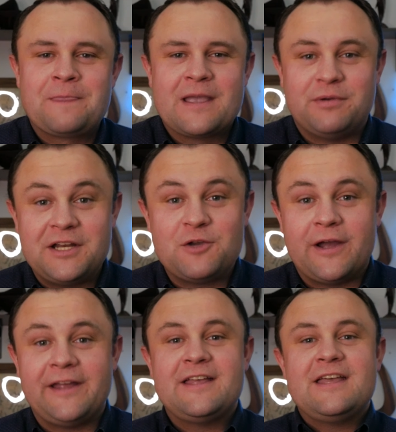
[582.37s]
But
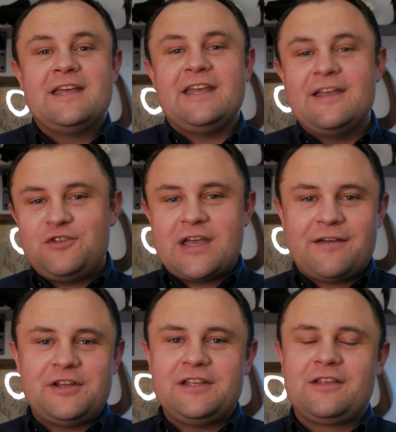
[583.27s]
anyway, if you
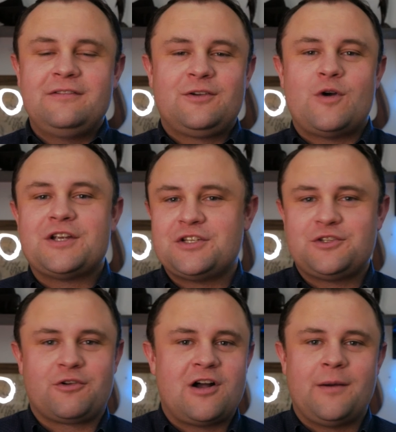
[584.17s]
have any
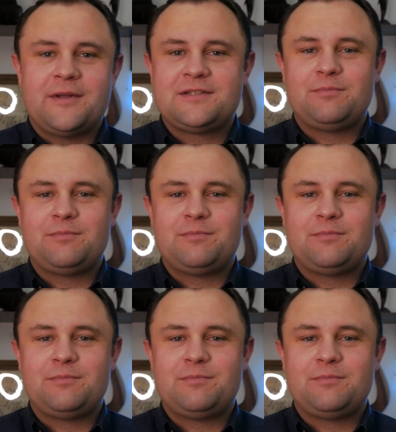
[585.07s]
questions or comments,